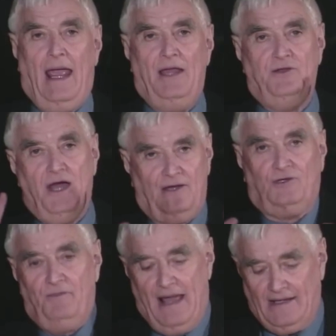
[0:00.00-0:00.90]
and knocked
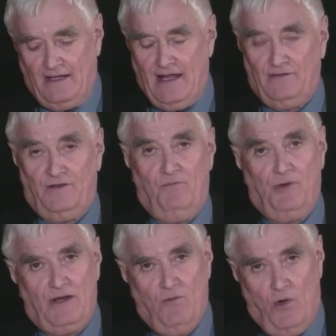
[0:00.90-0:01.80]
her back against a
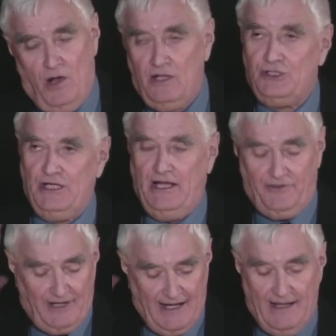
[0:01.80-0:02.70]
brick wall. She hit
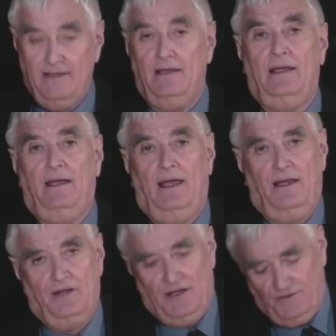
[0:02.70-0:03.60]
her head,
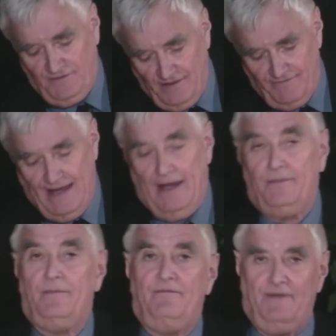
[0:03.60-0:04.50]
knocked herself
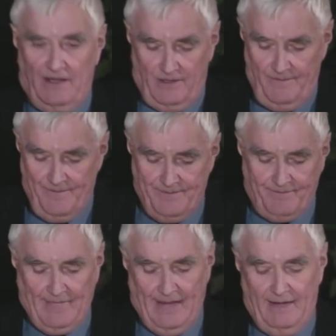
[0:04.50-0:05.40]
out, fell,
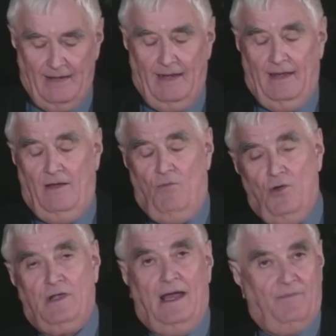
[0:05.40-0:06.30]

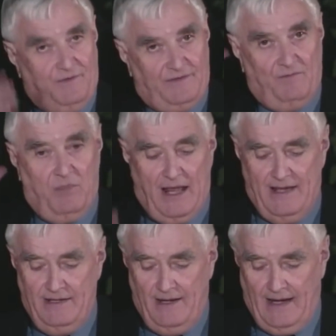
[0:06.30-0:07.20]
woke up with some
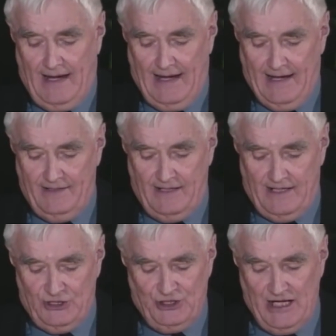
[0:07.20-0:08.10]
blood, and
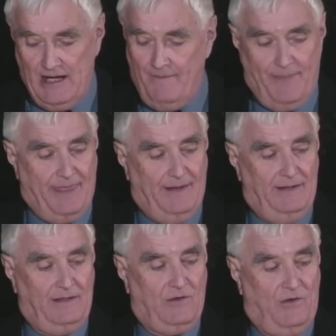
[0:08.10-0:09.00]
she
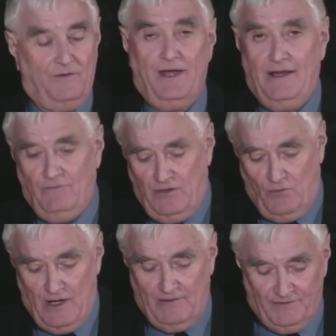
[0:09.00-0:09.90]
called 911 and